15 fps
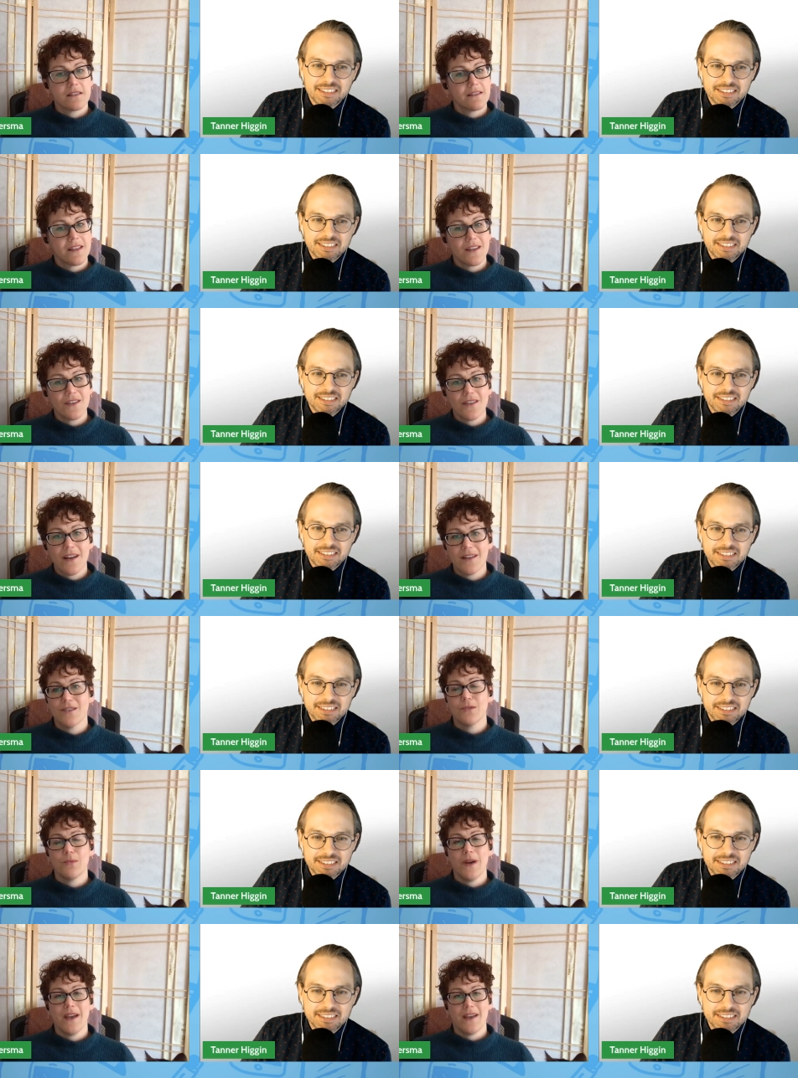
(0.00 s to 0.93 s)
Speaker 1: then you're on
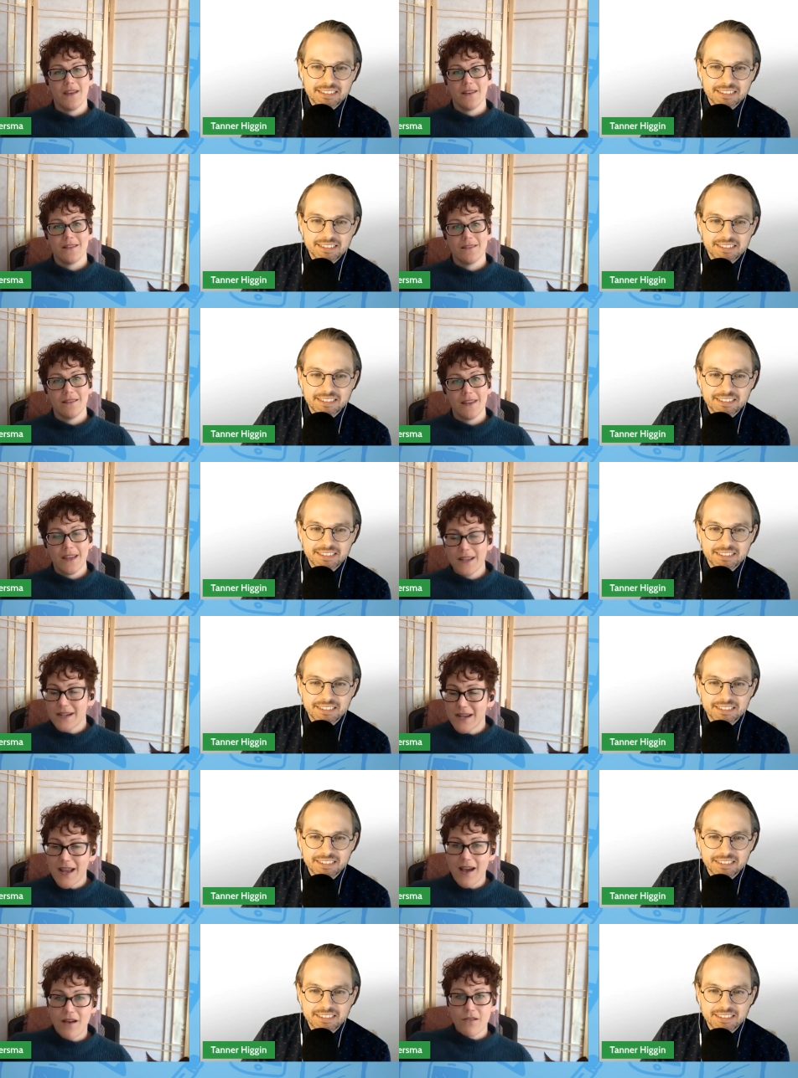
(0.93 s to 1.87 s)
your way. In
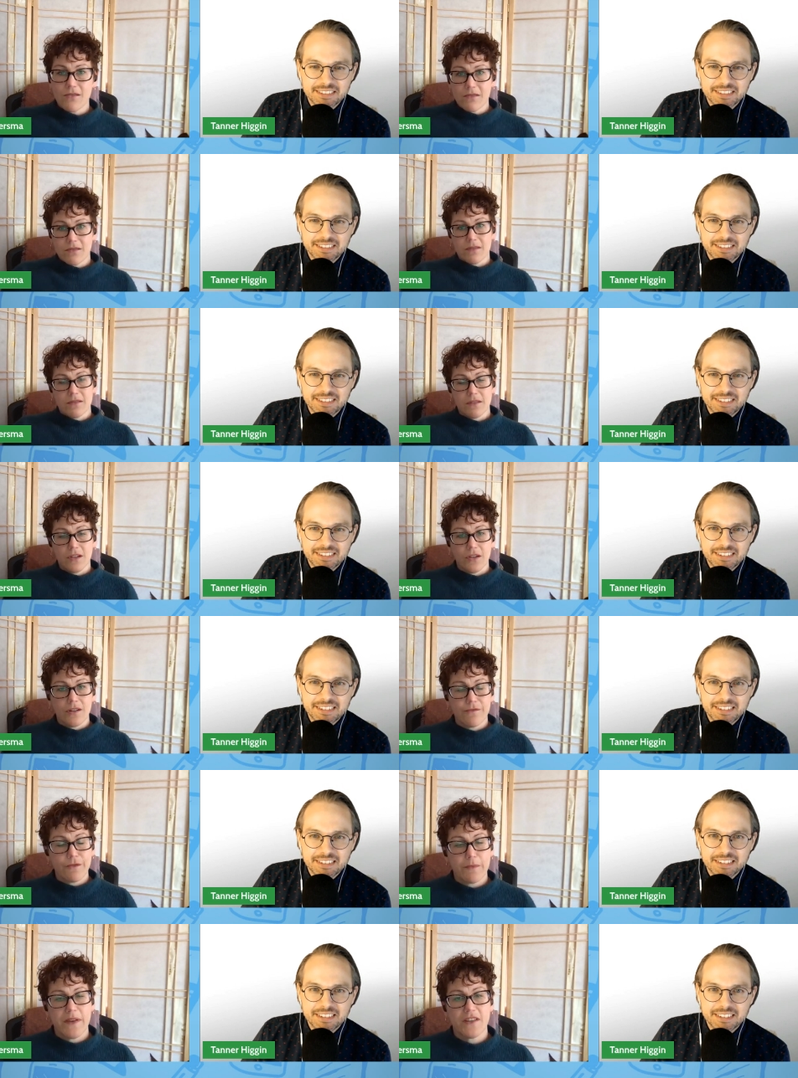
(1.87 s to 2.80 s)
and out, good
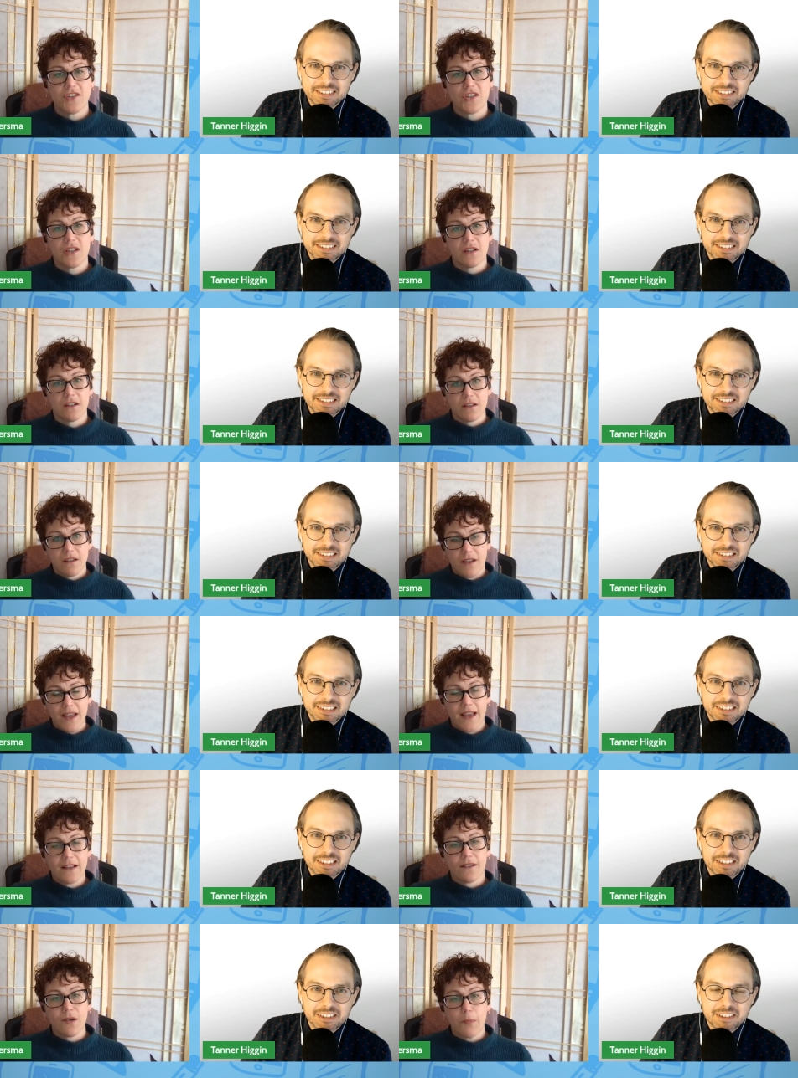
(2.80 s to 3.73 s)
information,
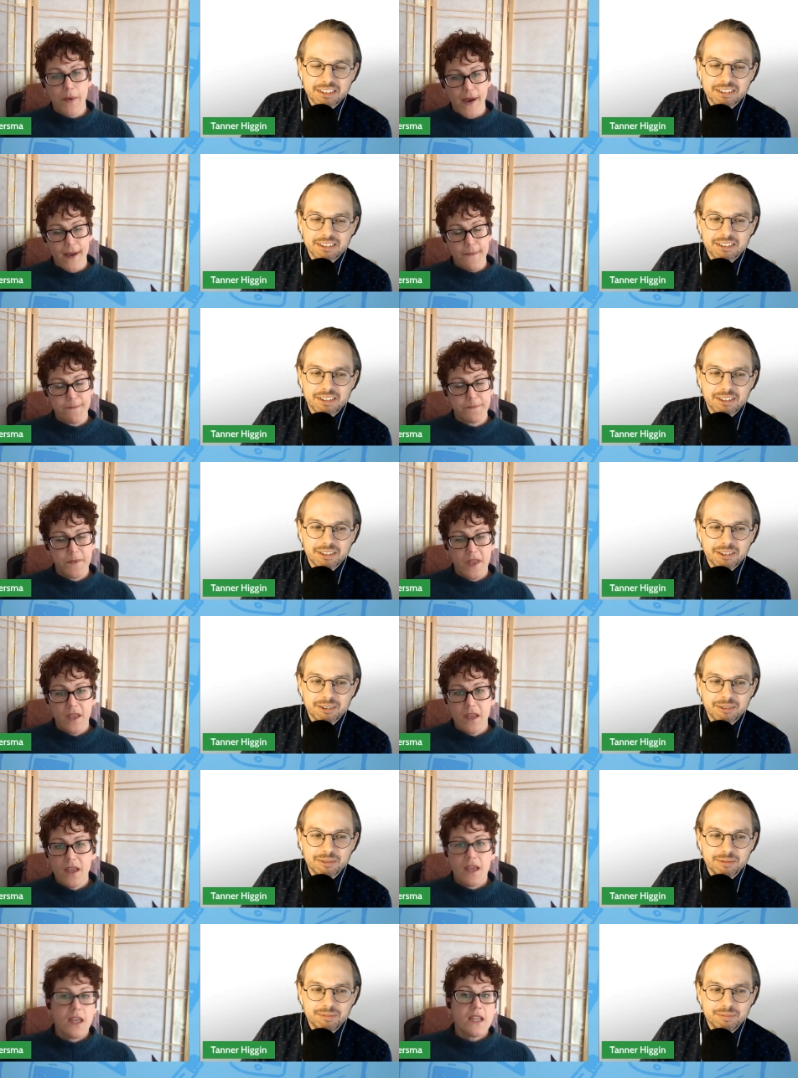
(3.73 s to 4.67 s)
and goodbye.
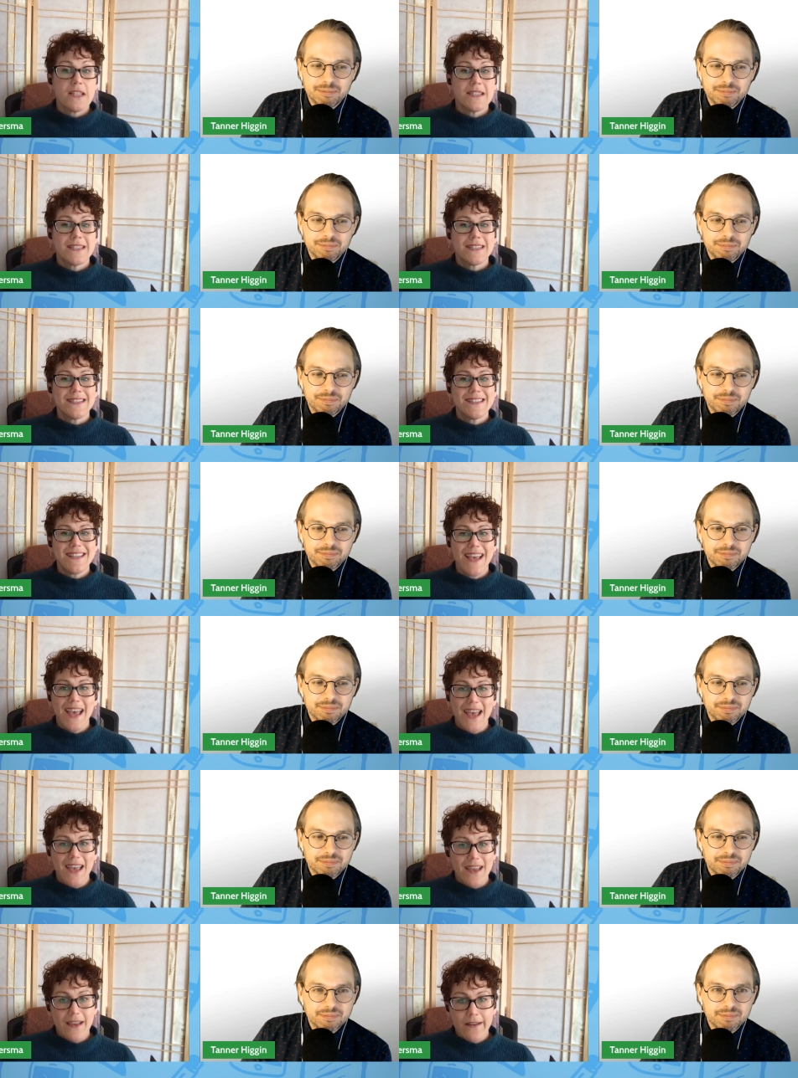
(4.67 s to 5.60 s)

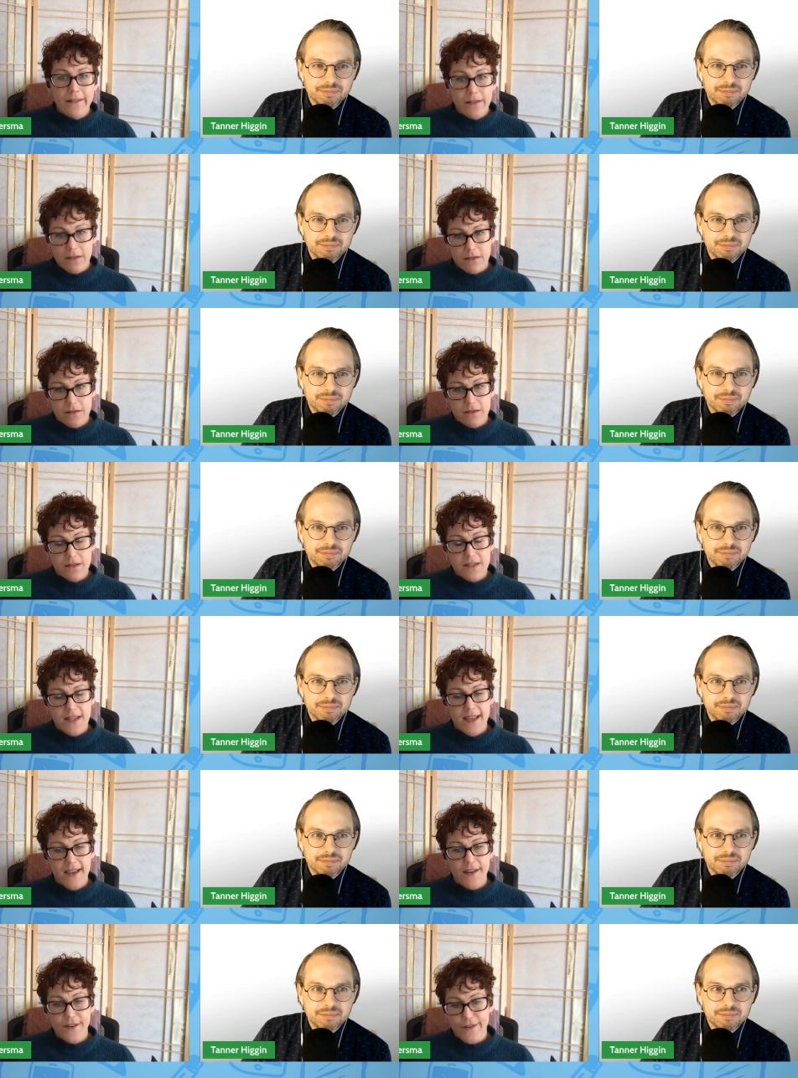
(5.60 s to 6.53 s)
Today,
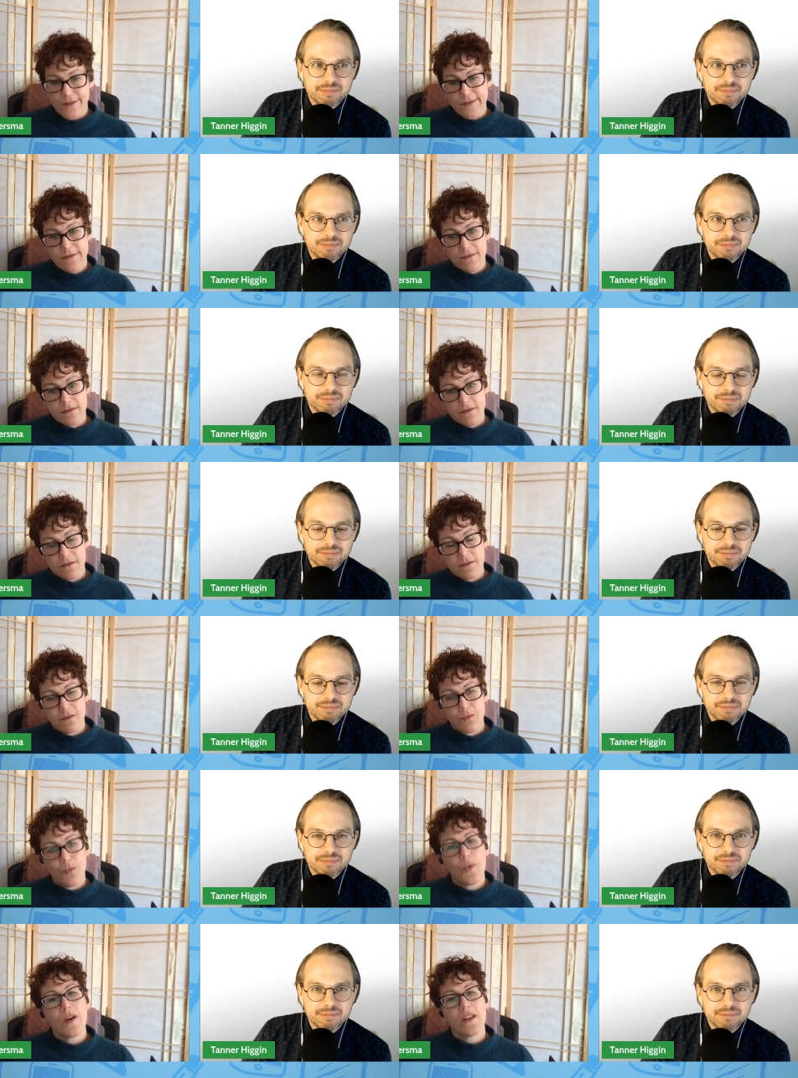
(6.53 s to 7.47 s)
Tanner,
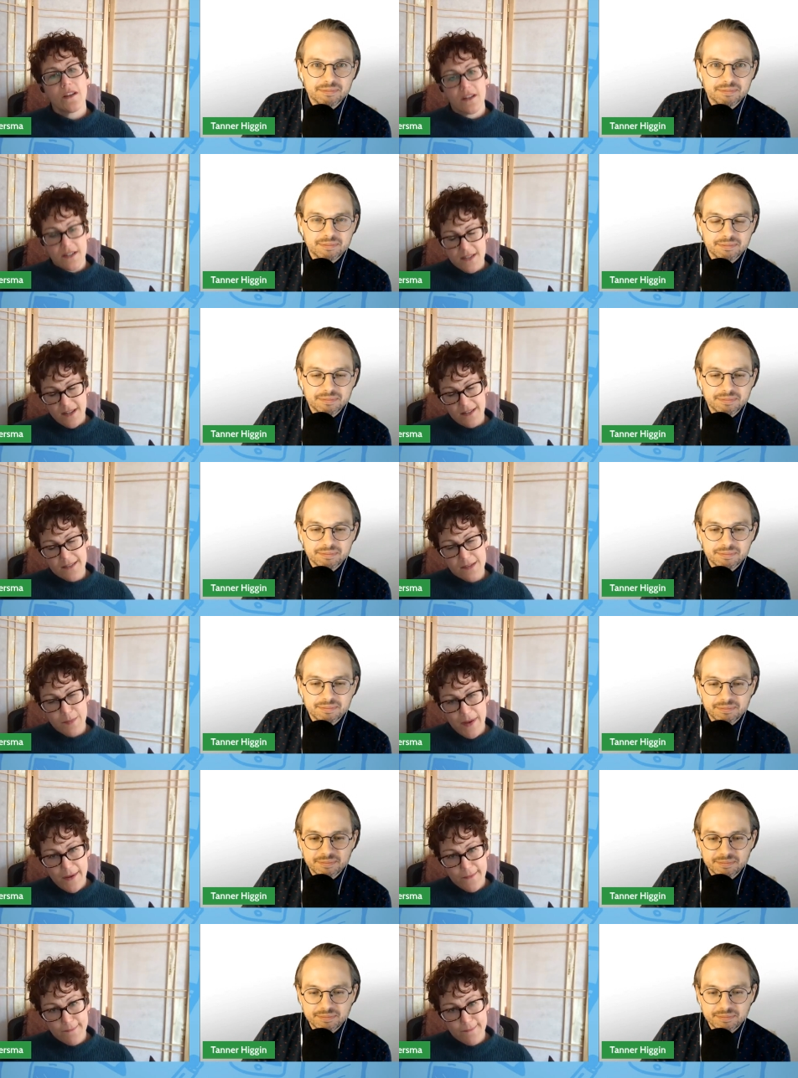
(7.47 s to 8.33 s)
what are you going to tell us about?